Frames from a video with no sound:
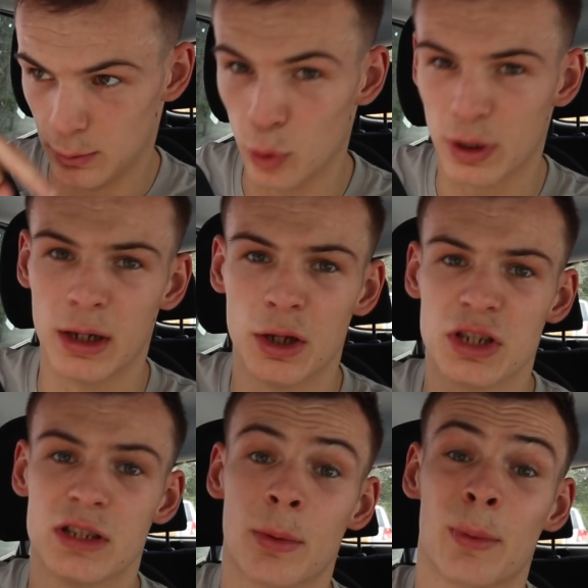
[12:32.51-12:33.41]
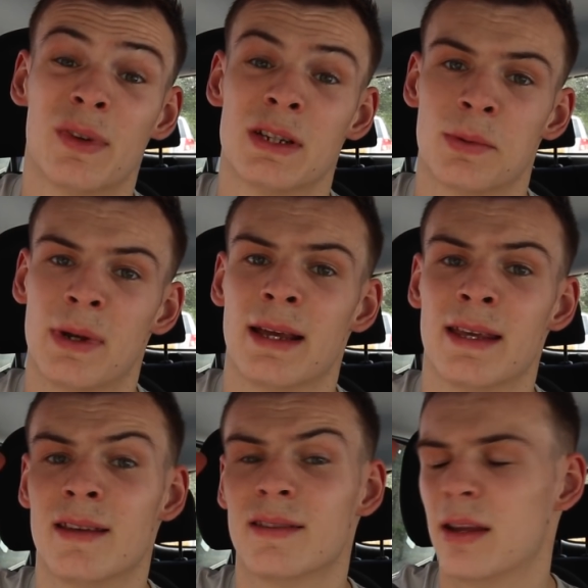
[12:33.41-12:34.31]
walking lunges. Then we finished with leg
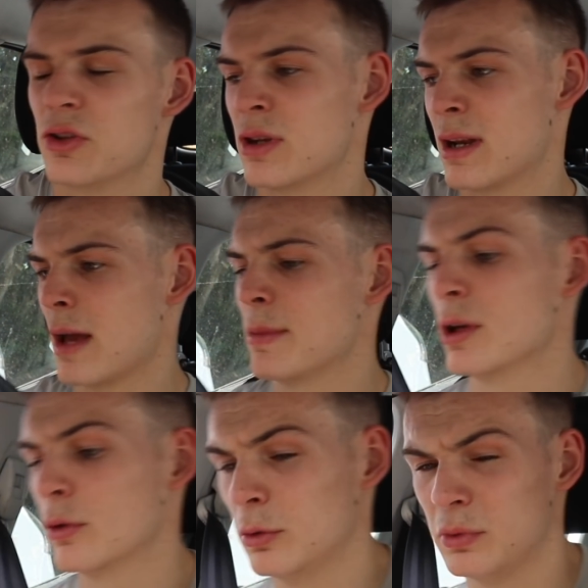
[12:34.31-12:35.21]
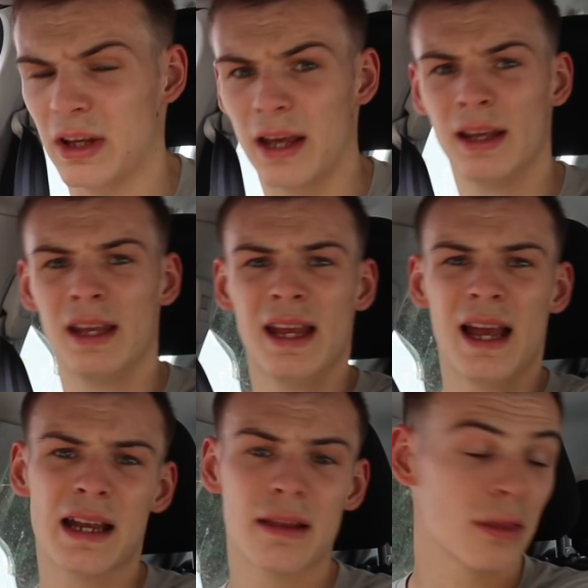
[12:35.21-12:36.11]
extension and hammy curl superset.
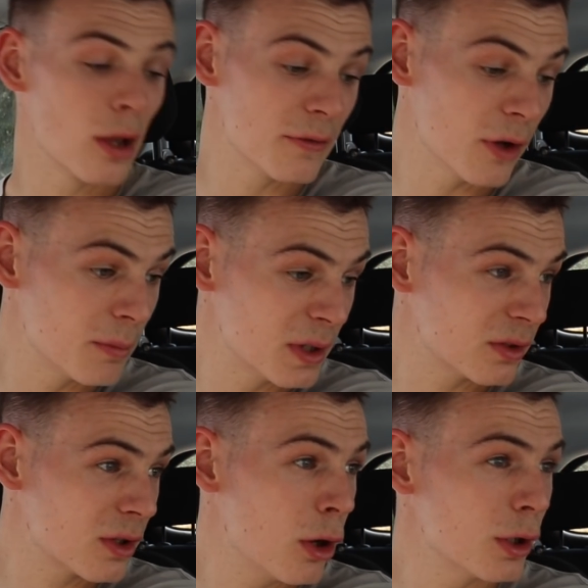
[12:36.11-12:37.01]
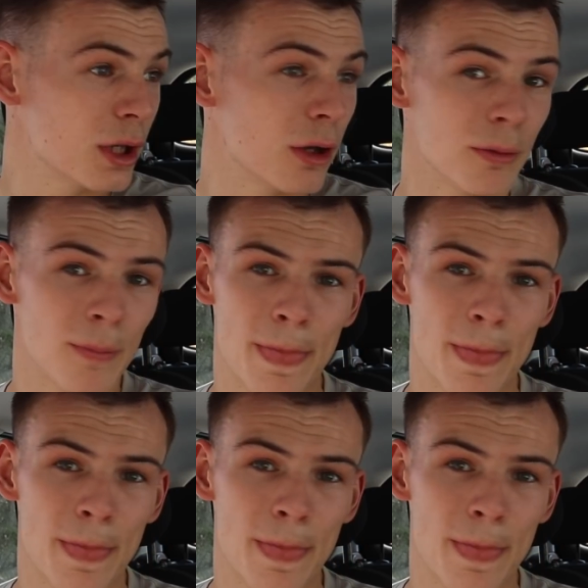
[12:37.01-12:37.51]
And then 35 minutes of cardio.